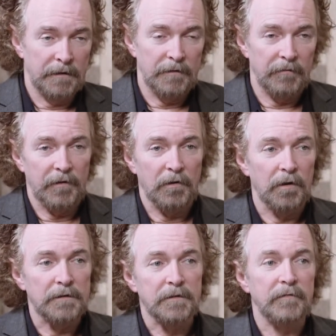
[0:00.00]
But if you
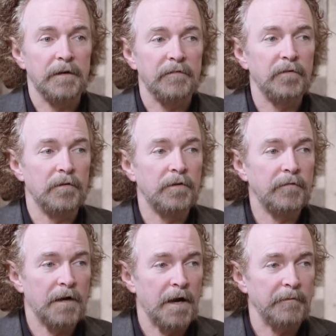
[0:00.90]
look, there are very few
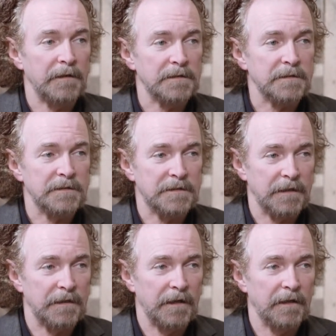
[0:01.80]
communists in
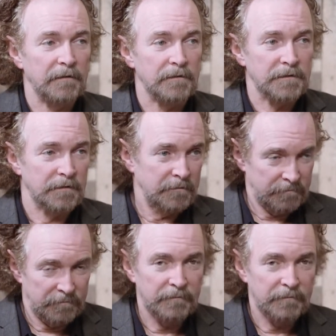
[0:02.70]
San Diego, so